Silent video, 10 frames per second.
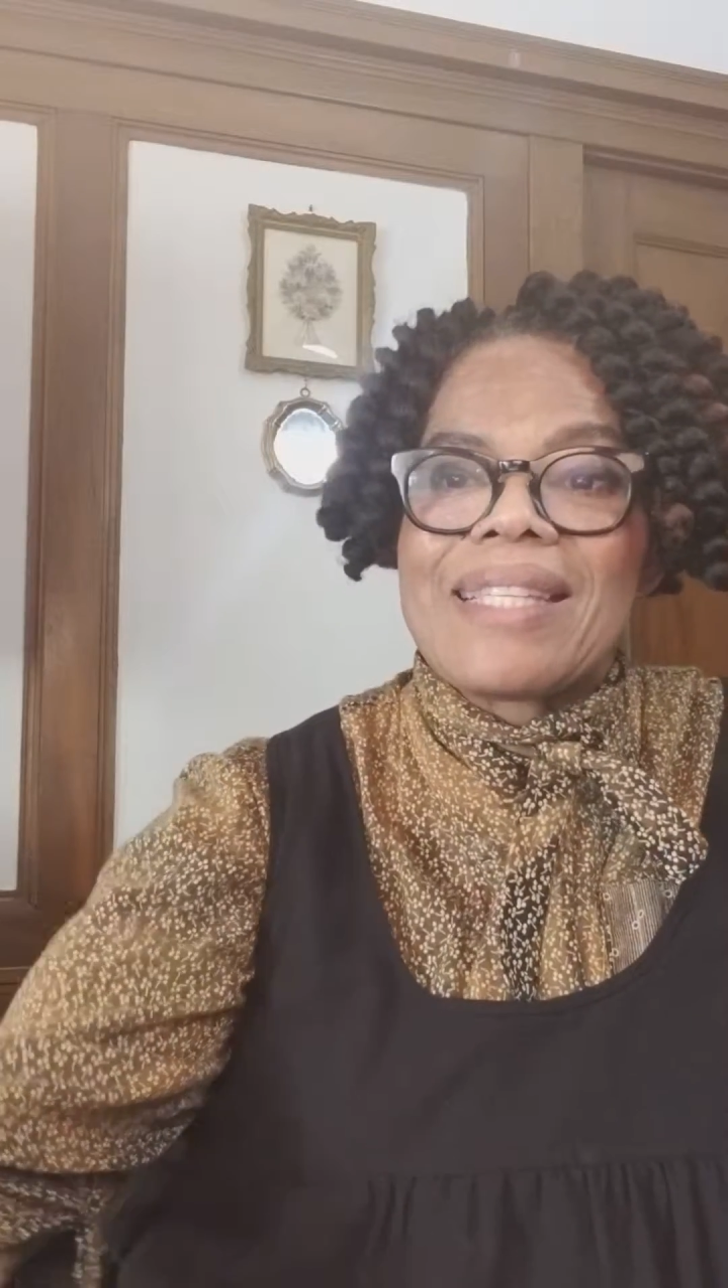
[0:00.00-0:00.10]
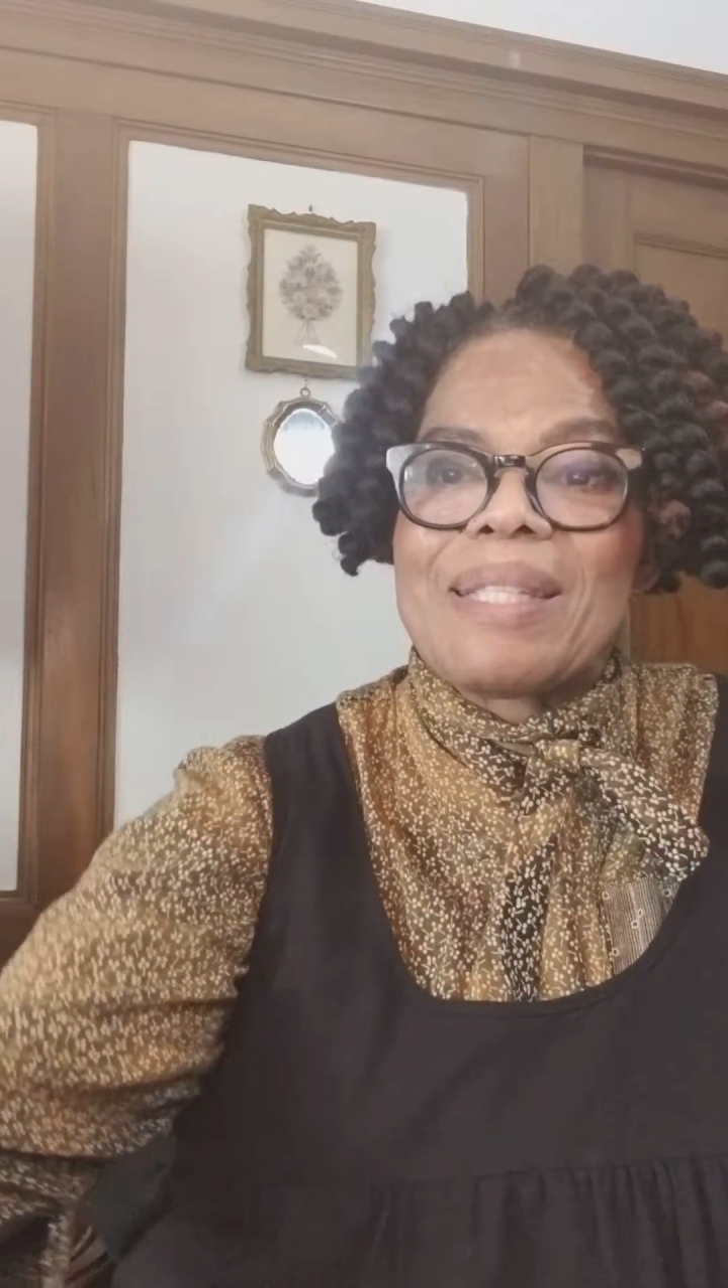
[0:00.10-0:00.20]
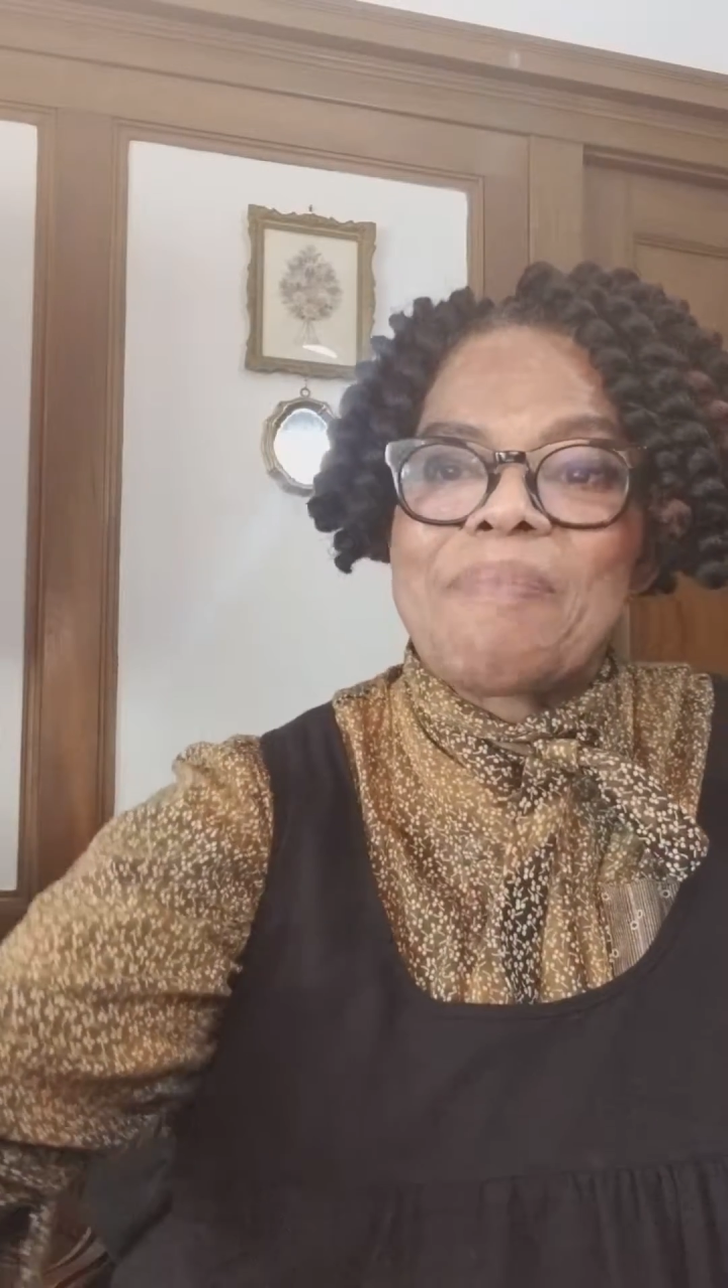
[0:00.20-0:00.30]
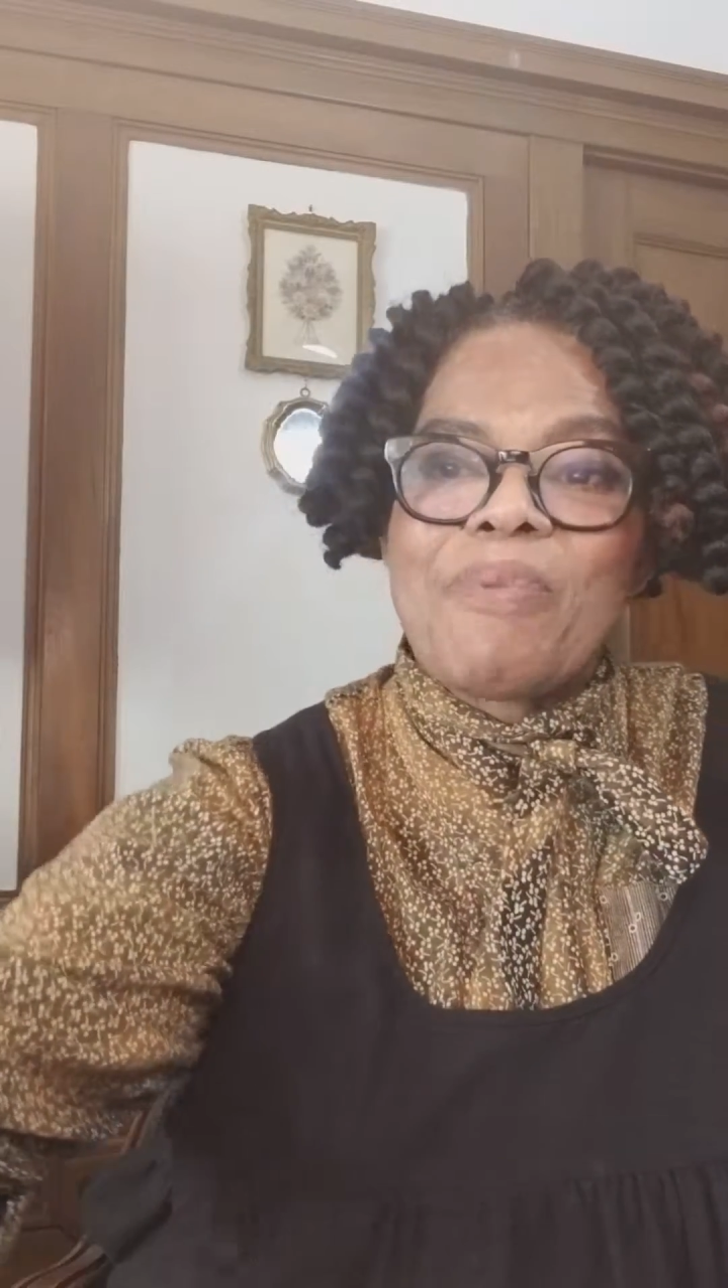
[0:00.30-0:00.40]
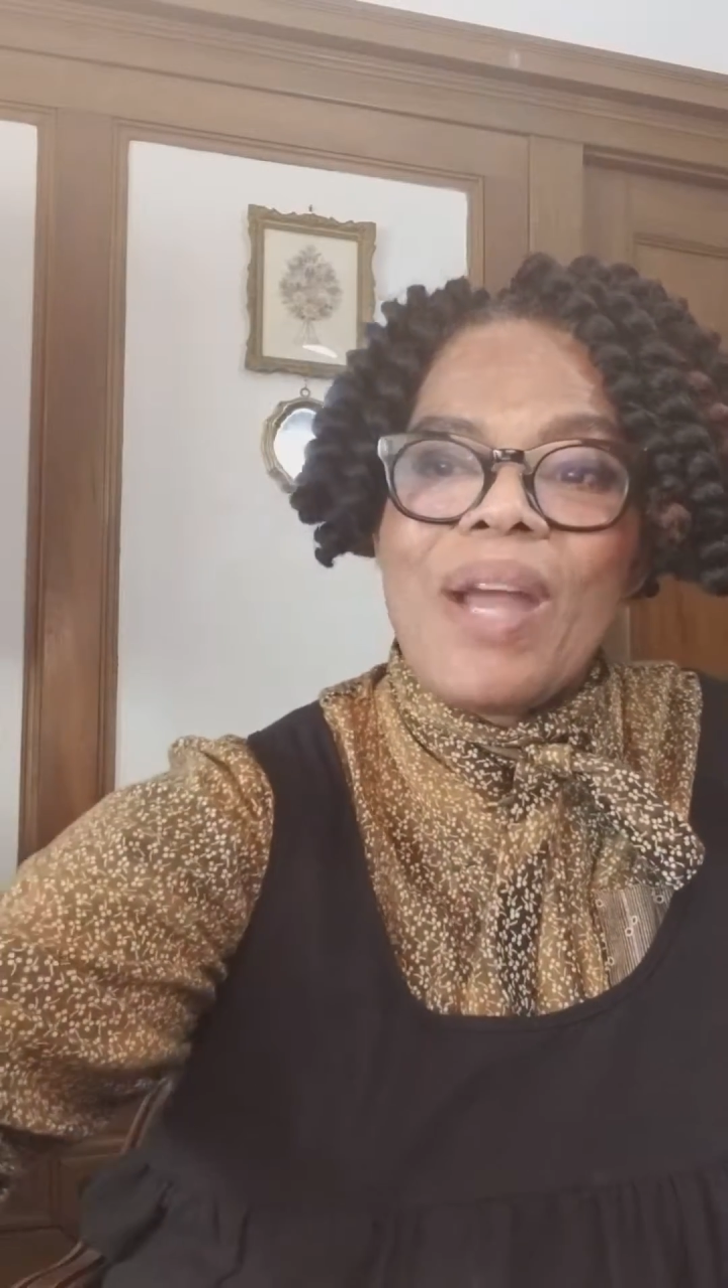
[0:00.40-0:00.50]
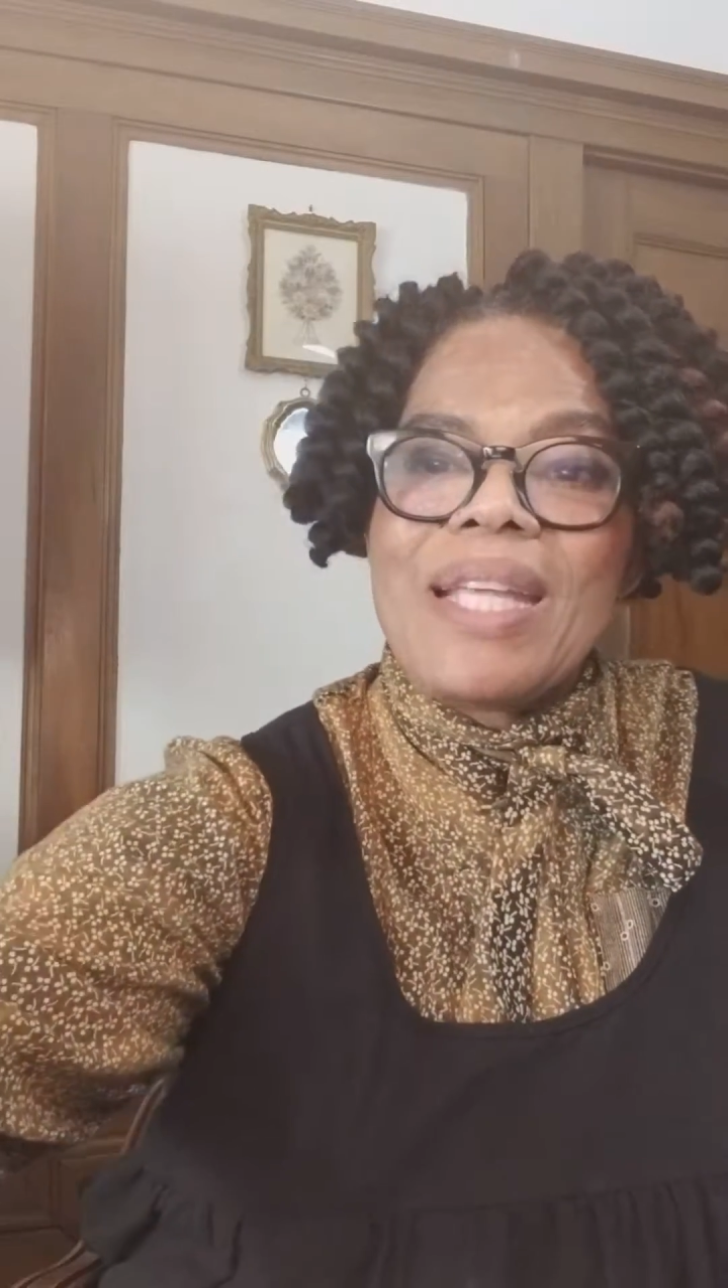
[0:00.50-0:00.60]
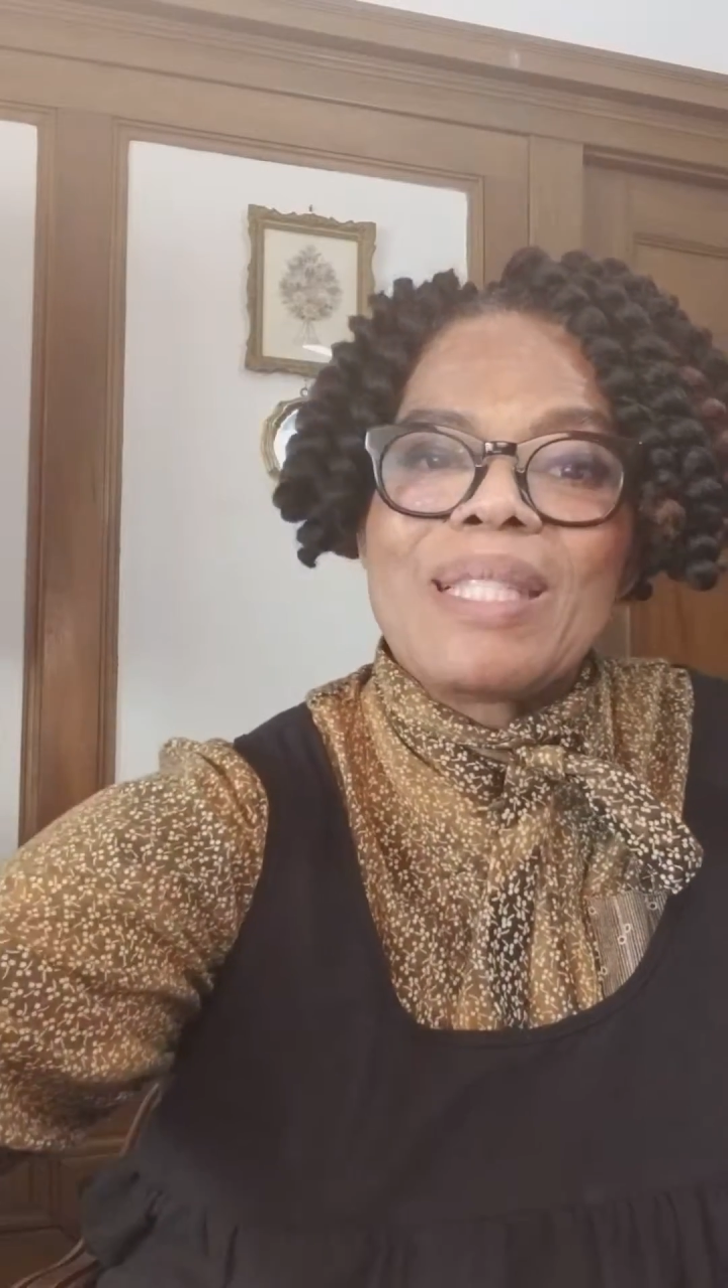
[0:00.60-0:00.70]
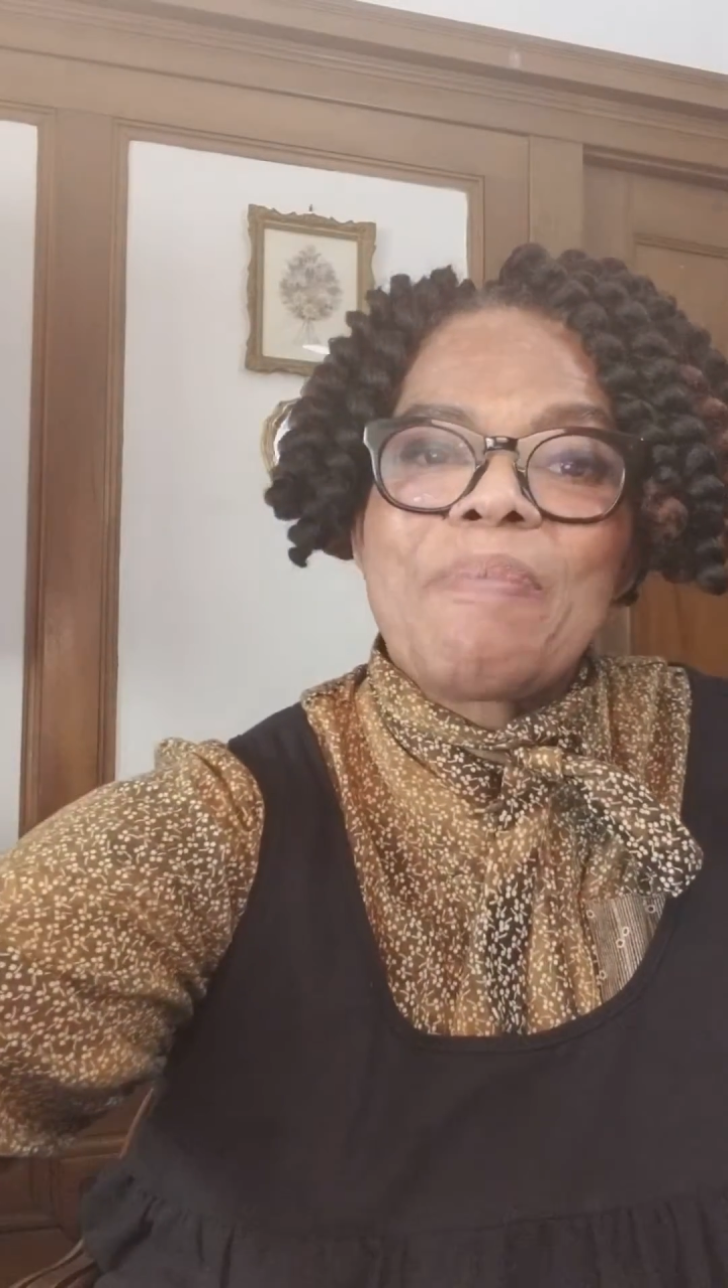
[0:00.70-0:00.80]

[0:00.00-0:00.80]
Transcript: surprise,